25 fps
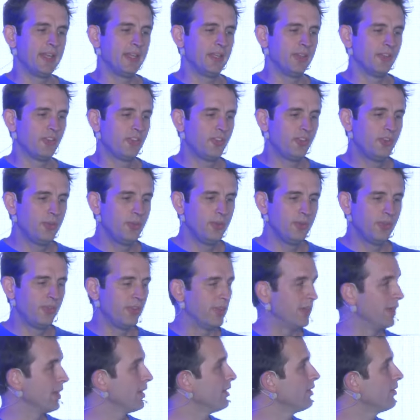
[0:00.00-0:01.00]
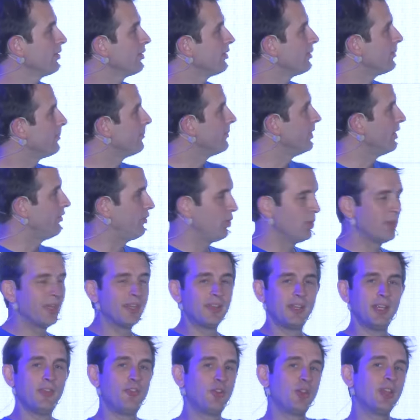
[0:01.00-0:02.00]
is two things. If, you get,
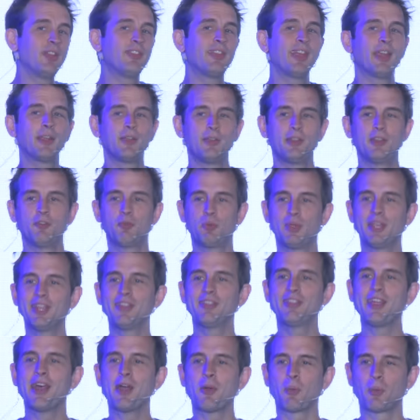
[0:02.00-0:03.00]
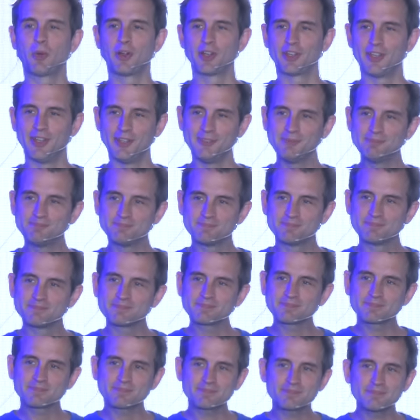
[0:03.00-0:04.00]
if, you get that, if we get that working,
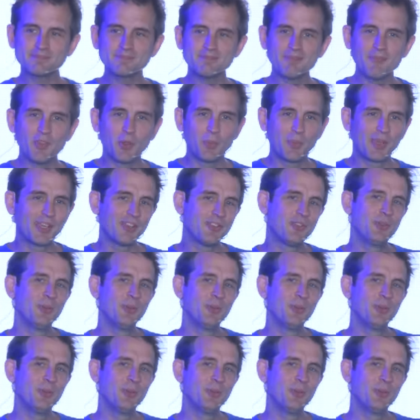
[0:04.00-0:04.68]
we get two